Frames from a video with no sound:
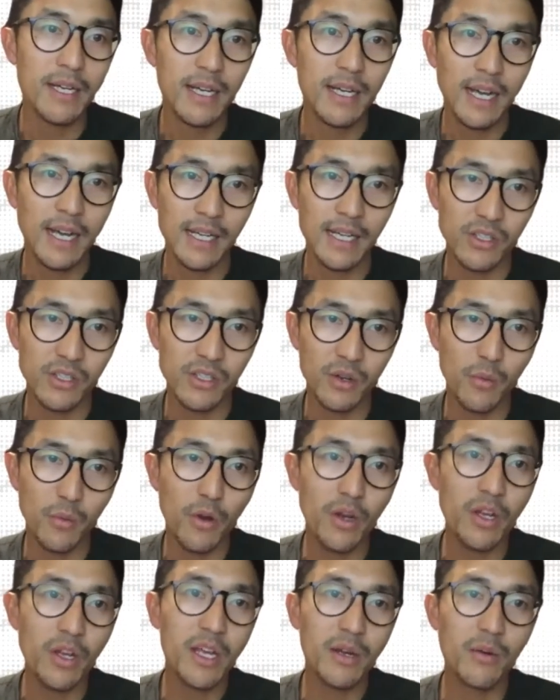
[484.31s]
And so
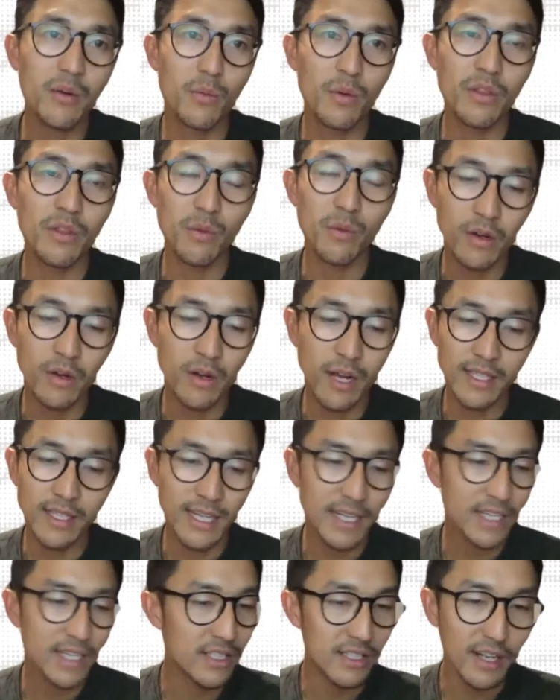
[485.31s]
working with
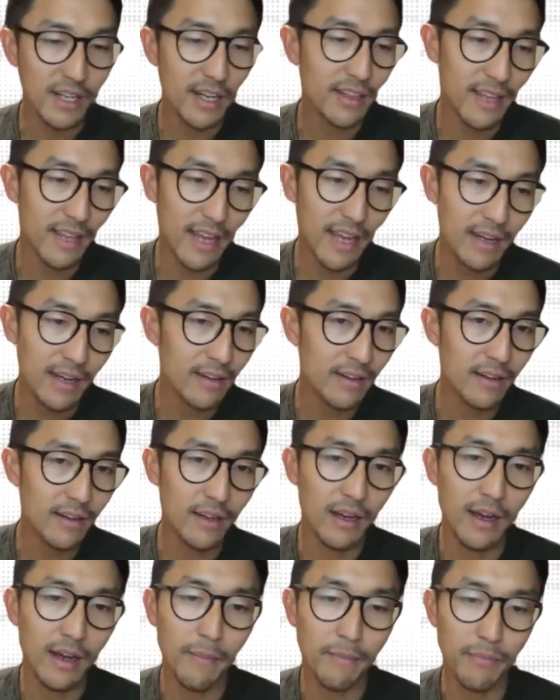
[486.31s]
organizations like that
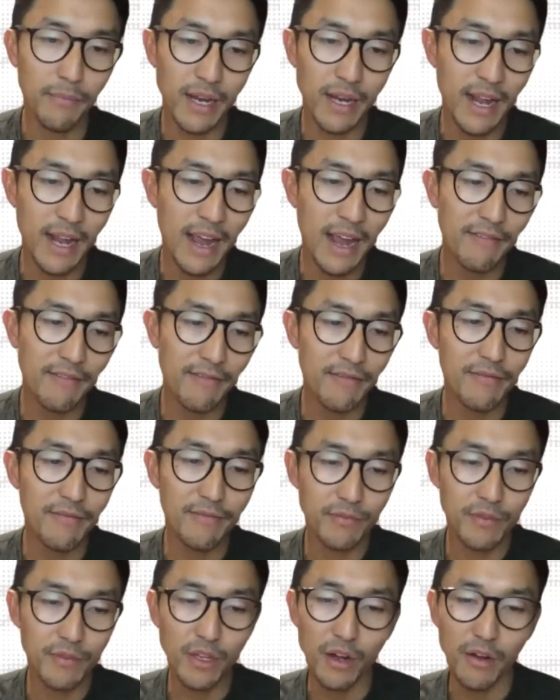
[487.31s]
that have
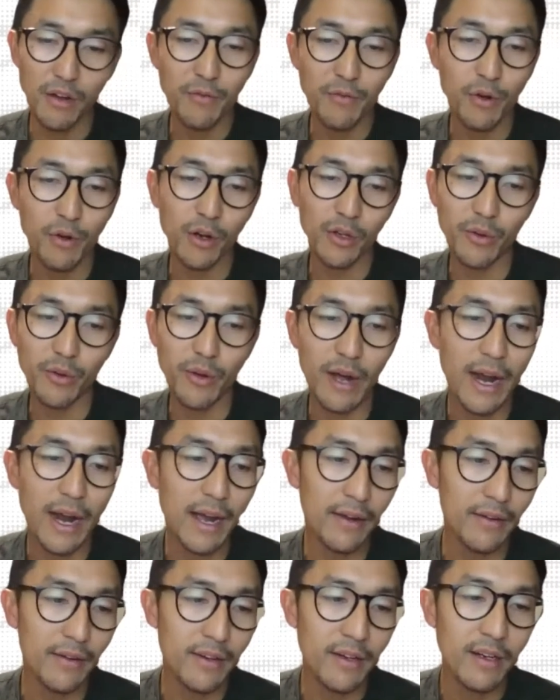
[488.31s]
foot on
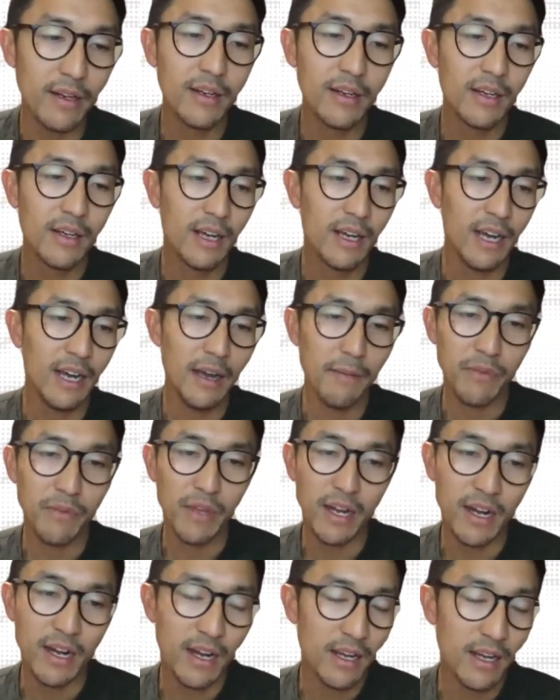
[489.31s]
ground, that